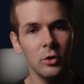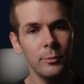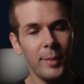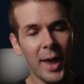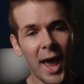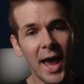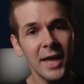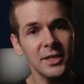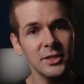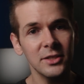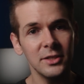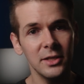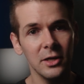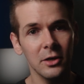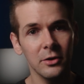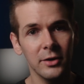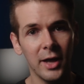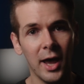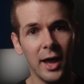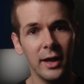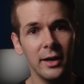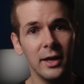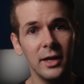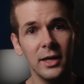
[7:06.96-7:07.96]
opacity or
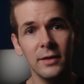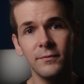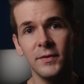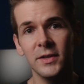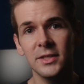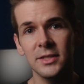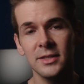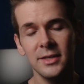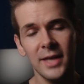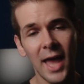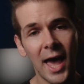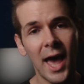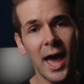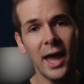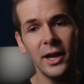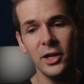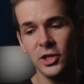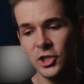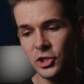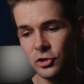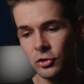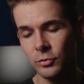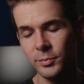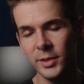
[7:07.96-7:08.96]
not. And if it's not,
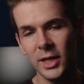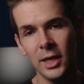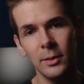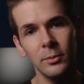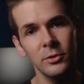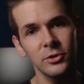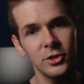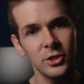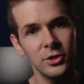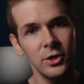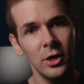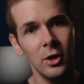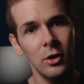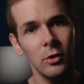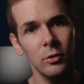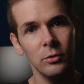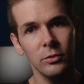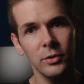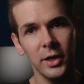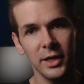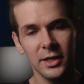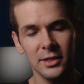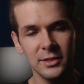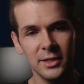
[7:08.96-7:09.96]
you'll be able to know.
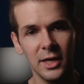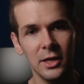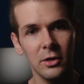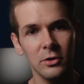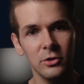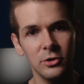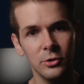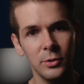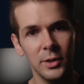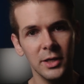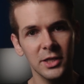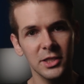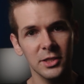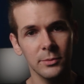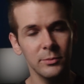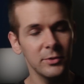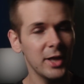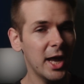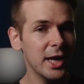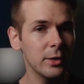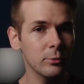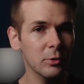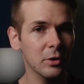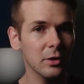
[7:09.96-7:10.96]
Like say you're doing some
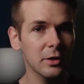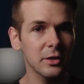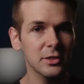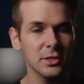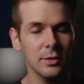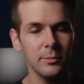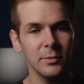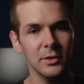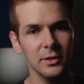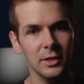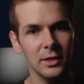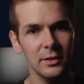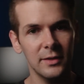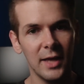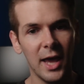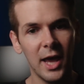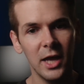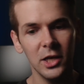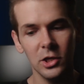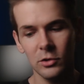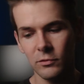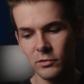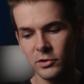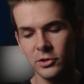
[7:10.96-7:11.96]
line work or something like
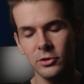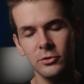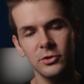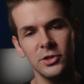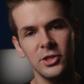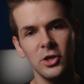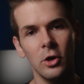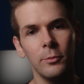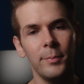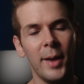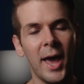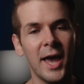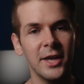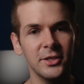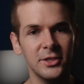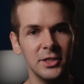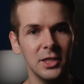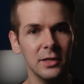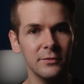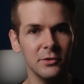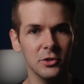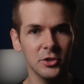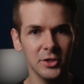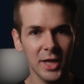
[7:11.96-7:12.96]
that, you've reduced the
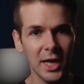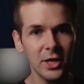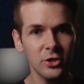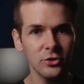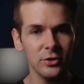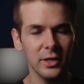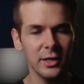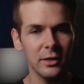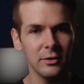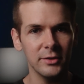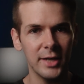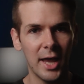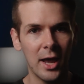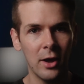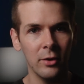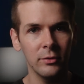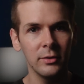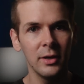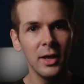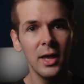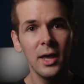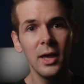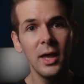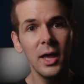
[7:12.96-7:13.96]
opacity of your sketch layer
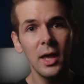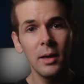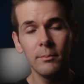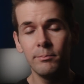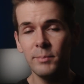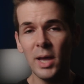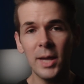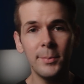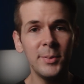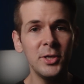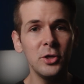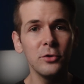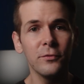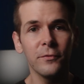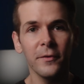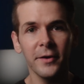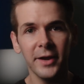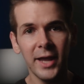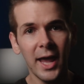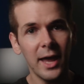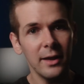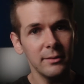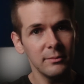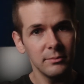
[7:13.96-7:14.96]
down, maybe you
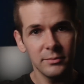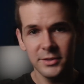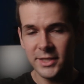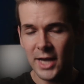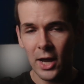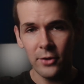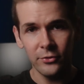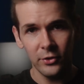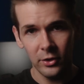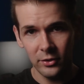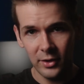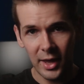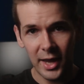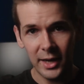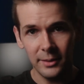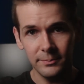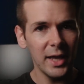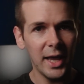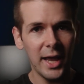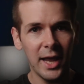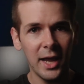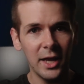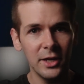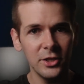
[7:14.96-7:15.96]
forget down the line
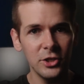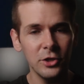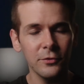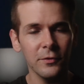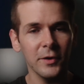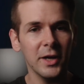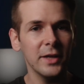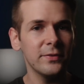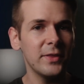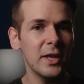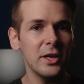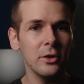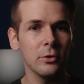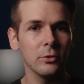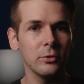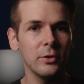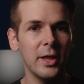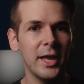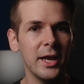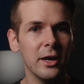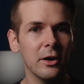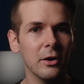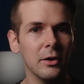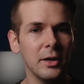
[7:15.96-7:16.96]
and you forget that your
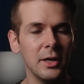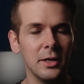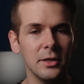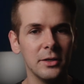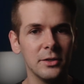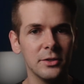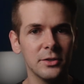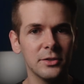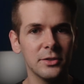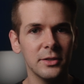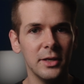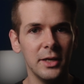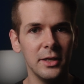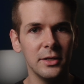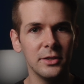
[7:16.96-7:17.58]
layer is